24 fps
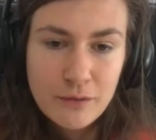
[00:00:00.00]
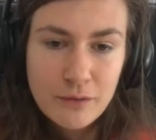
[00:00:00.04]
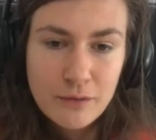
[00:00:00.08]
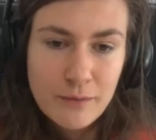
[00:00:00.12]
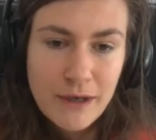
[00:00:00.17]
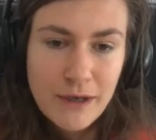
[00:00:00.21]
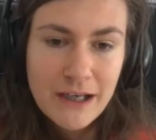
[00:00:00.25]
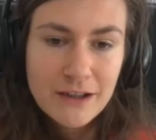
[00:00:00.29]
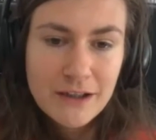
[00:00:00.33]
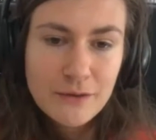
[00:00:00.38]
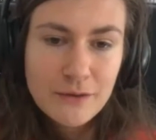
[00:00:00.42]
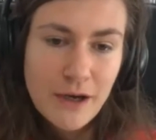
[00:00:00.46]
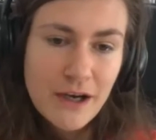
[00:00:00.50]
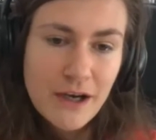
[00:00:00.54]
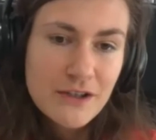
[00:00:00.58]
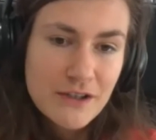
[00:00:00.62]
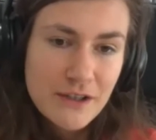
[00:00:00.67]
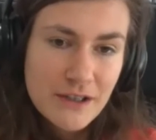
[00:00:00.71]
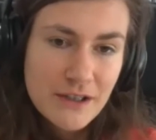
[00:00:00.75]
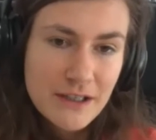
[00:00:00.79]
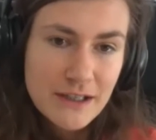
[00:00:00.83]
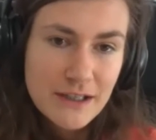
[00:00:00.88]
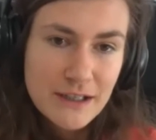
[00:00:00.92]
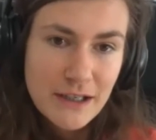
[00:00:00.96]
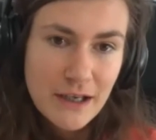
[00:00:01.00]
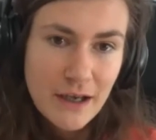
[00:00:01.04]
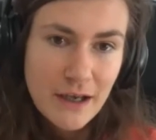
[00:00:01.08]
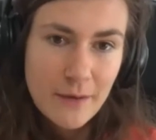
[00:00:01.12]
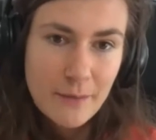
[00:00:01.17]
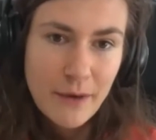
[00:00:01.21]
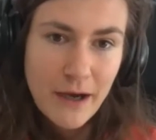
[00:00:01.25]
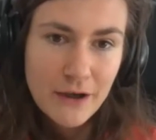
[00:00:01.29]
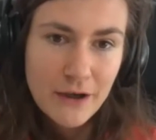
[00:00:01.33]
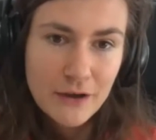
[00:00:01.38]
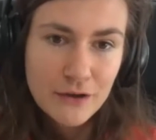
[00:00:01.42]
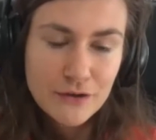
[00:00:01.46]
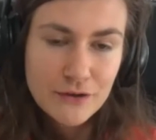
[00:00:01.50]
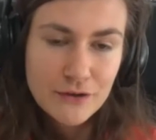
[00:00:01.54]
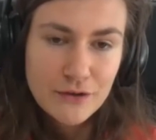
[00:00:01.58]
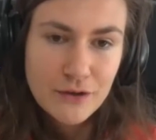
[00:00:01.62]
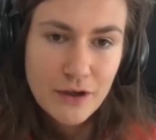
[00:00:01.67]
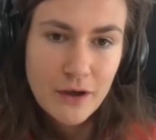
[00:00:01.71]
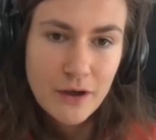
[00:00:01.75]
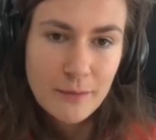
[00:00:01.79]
main questions about